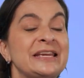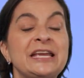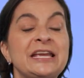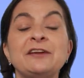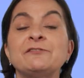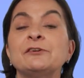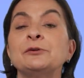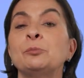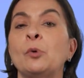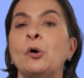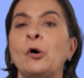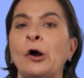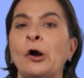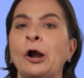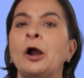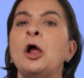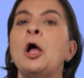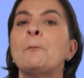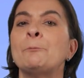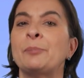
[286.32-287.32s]
even
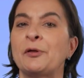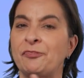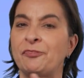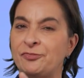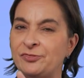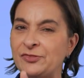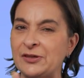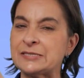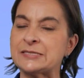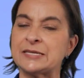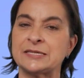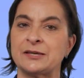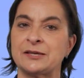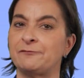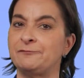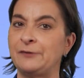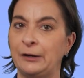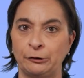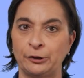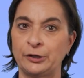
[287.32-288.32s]
more, but this is a
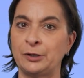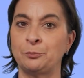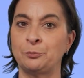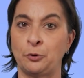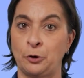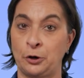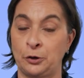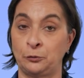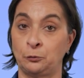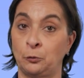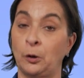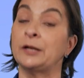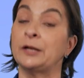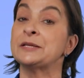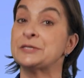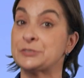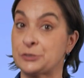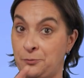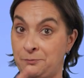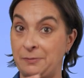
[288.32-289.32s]
very important one,
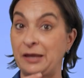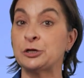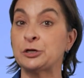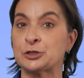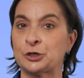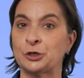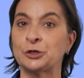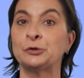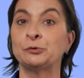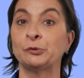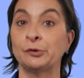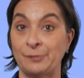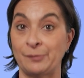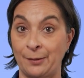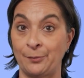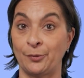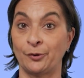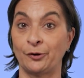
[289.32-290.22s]
so make sure you remember